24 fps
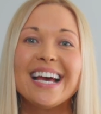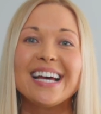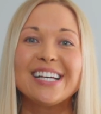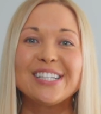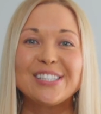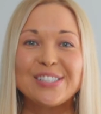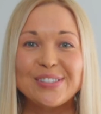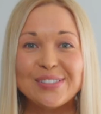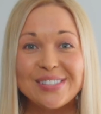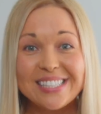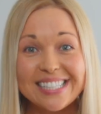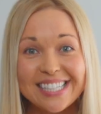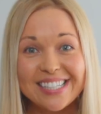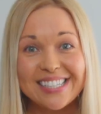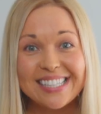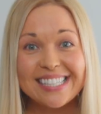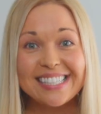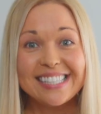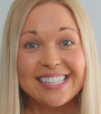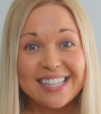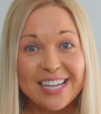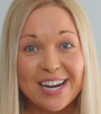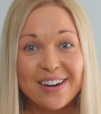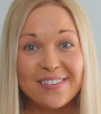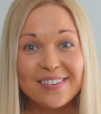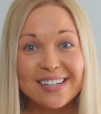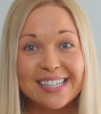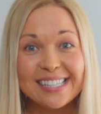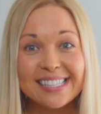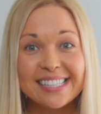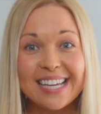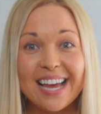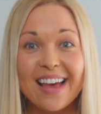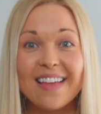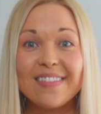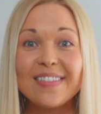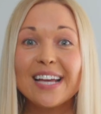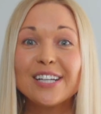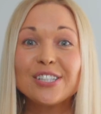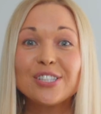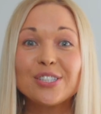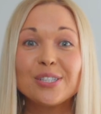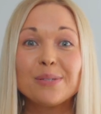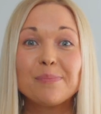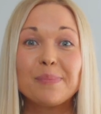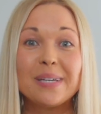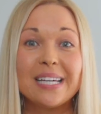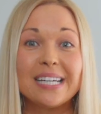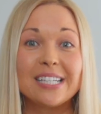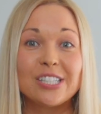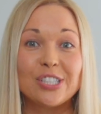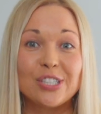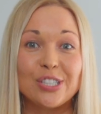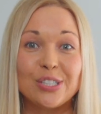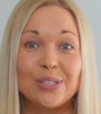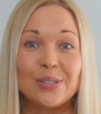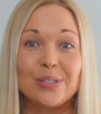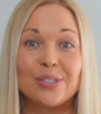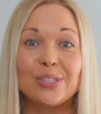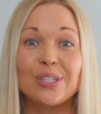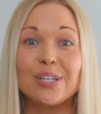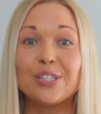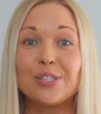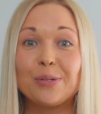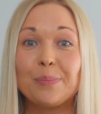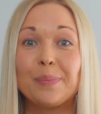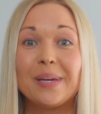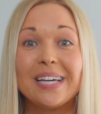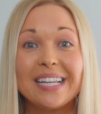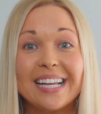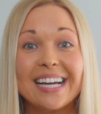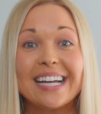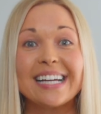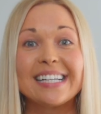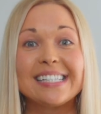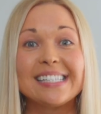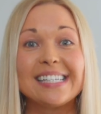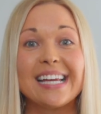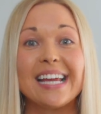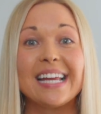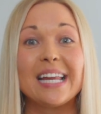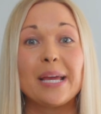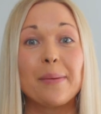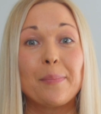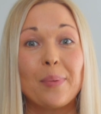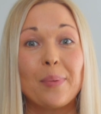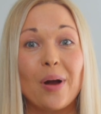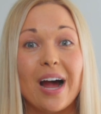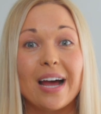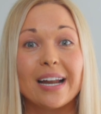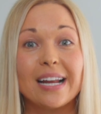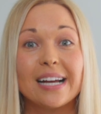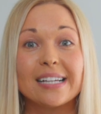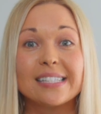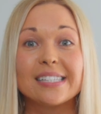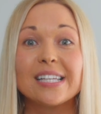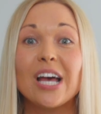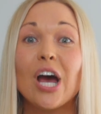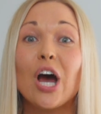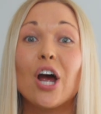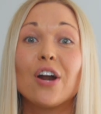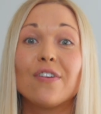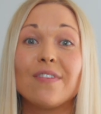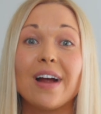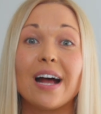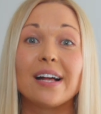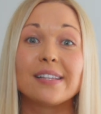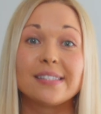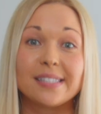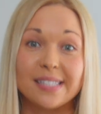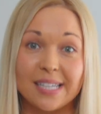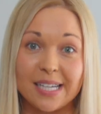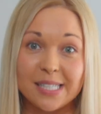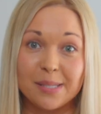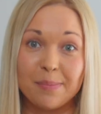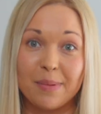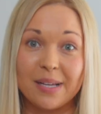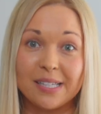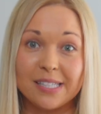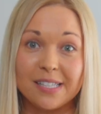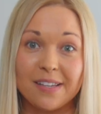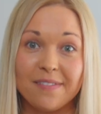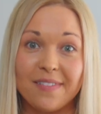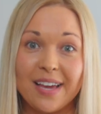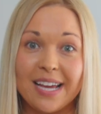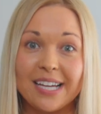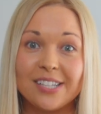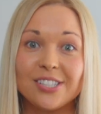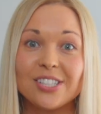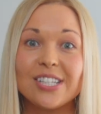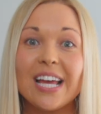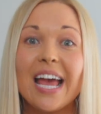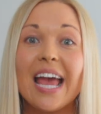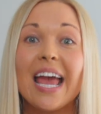To decrease their risk, they should be introduced to peanut-containing products around 6 months of age